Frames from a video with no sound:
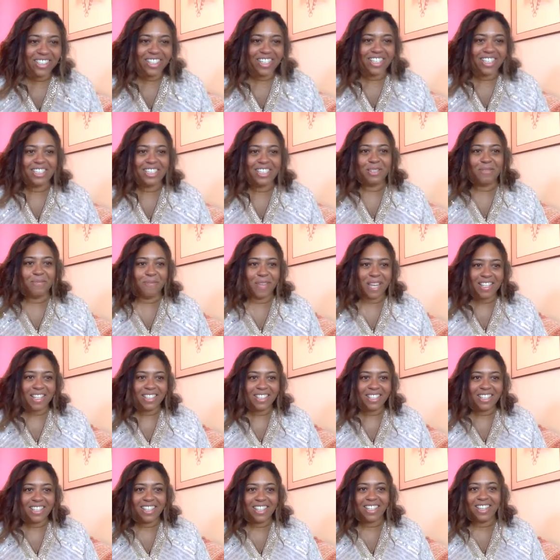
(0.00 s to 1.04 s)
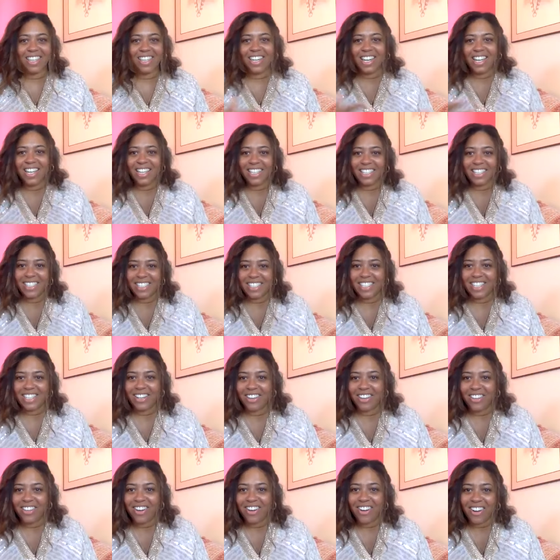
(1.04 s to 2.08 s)
It's amazing, and then I get to see
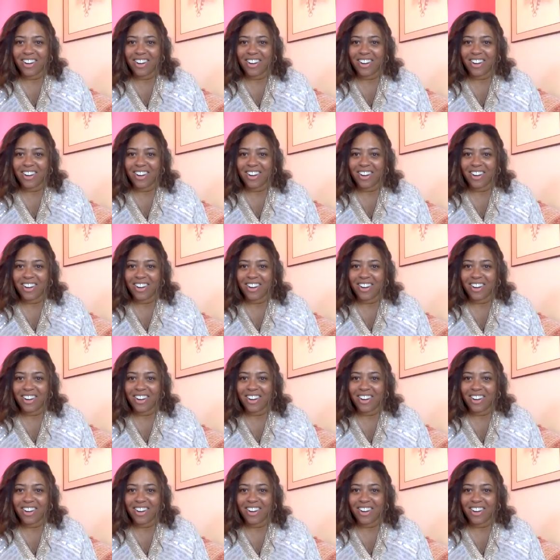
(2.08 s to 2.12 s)
all the